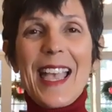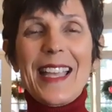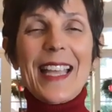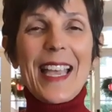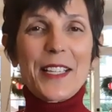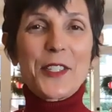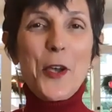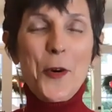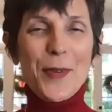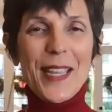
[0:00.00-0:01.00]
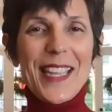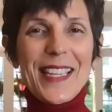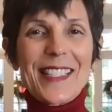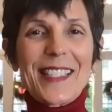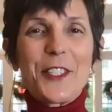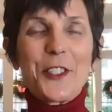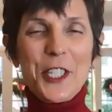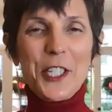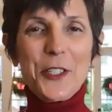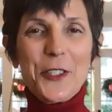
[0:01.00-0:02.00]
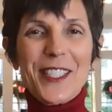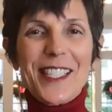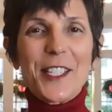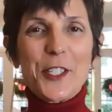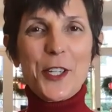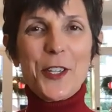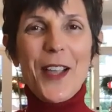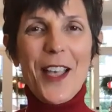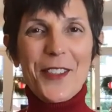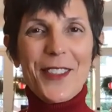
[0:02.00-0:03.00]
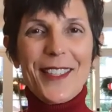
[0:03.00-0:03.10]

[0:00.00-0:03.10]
And as always, cheers to your health.